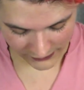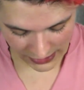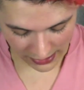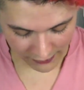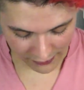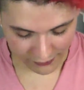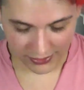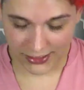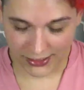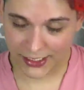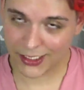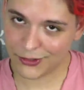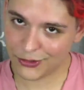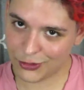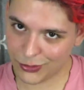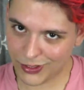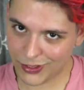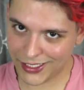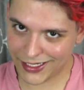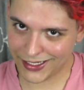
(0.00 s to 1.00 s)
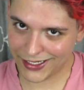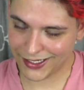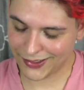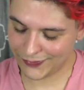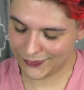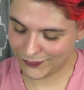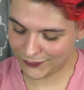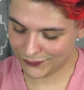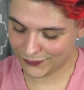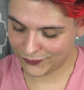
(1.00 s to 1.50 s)
I really enjoyed it.
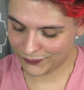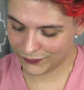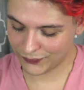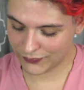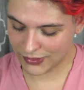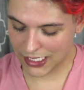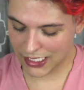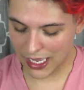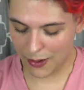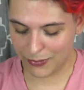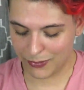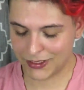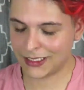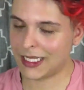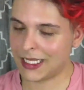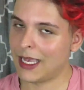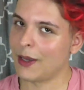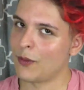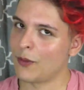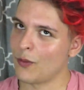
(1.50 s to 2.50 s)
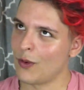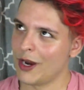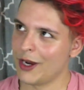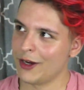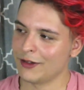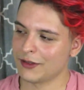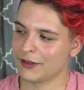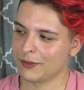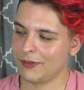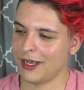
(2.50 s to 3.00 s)
I was like,
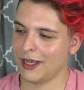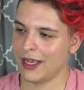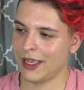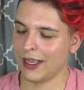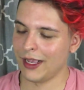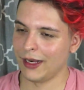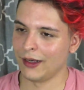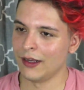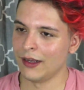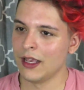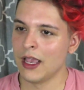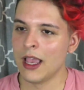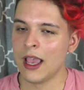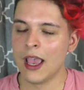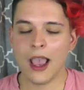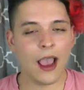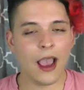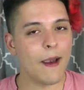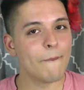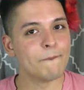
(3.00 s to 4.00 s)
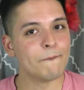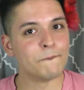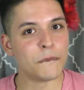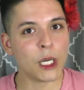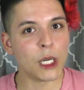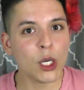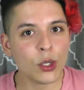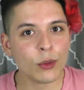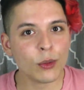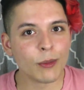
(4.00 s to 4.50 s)
where's mine? And
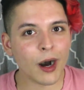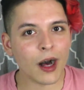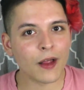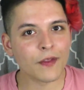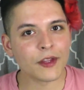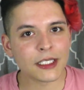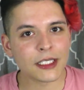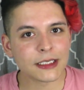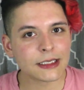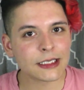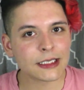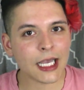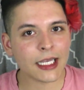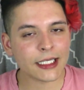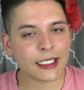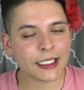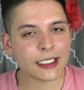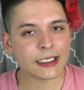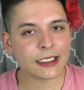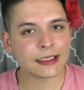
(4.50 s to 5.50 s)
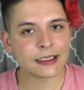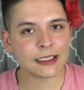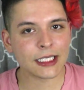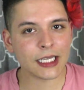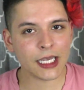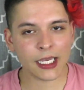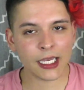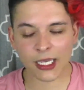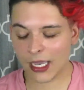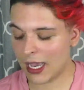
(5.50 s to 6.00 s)
boom, on the second
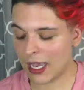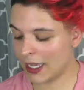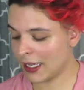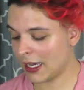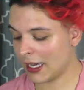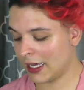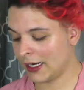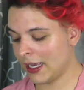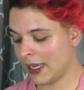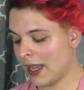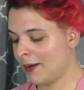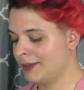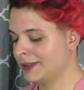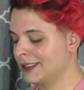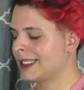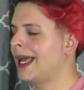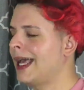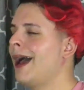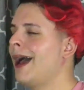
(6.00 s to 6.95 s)
day, I got it. I was like,